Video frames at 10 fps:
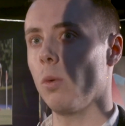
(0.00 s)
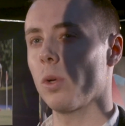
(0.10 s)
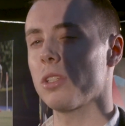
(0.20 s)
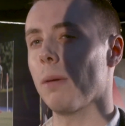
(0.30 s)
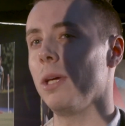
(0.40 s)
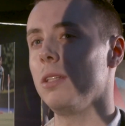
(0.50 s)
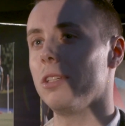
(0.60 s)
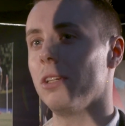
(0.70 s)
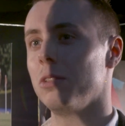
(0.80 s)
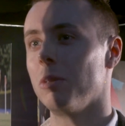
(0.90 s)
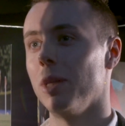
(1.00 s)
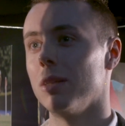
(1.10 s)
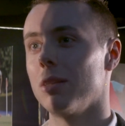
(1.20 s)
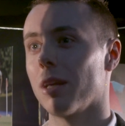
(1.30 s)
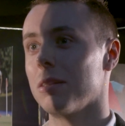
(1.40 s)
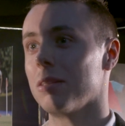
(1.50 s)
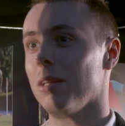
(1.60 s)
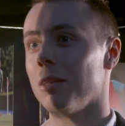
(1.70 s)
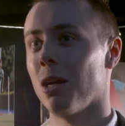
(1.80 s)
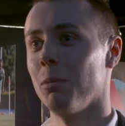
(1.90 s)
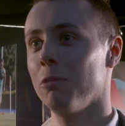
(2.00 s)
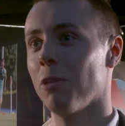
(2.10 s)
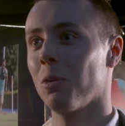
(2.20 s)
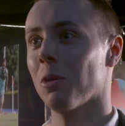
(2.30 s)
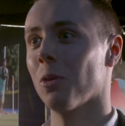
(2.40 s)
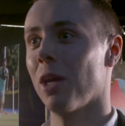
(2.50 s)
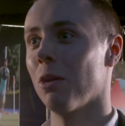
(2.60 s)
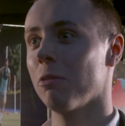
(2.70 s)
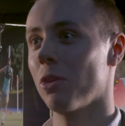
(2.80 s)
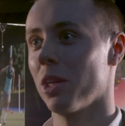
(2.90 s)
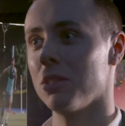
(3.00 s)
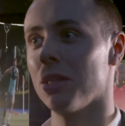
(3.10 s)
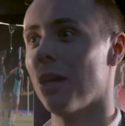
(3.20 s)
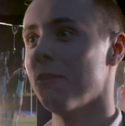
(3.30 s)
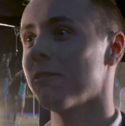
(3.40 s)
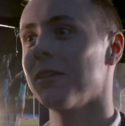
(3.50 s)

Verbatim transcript: What does that mean to you to be in Second City Derby folklore now for the rest of your life?